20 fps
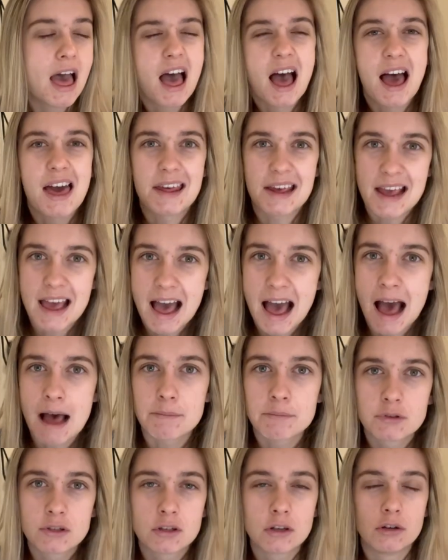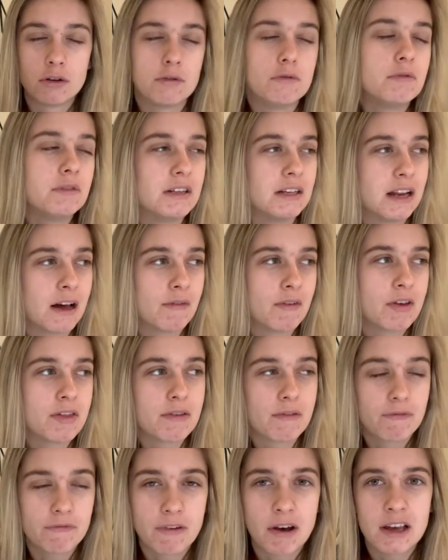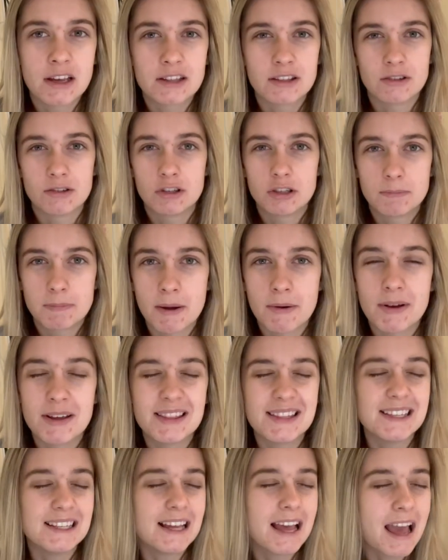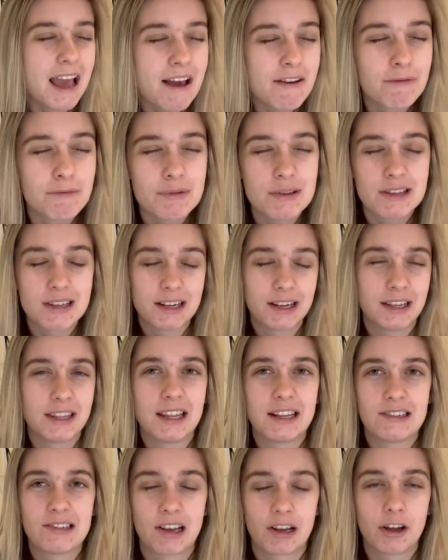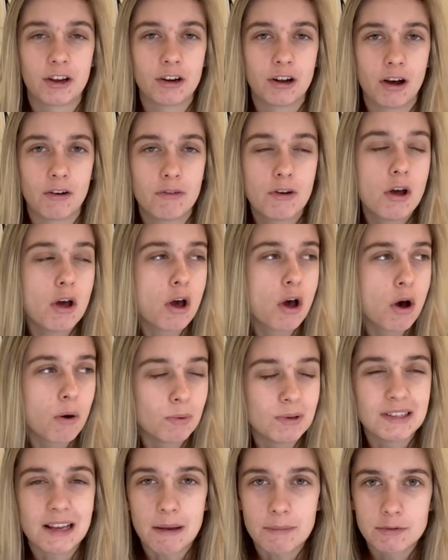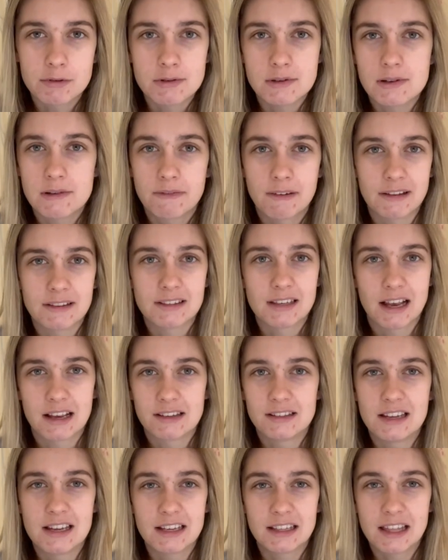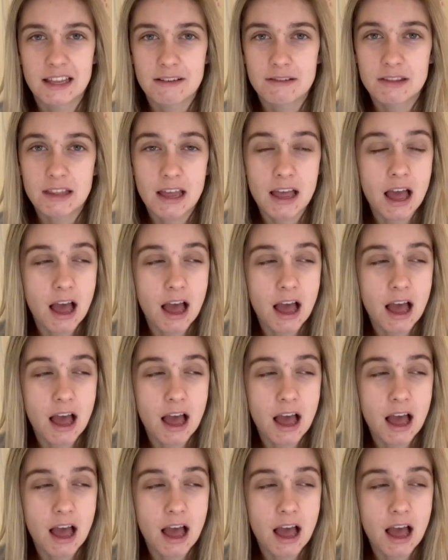And I absolutely love it. The fight, the spirit, the everything in that second half was absolutely fantastic.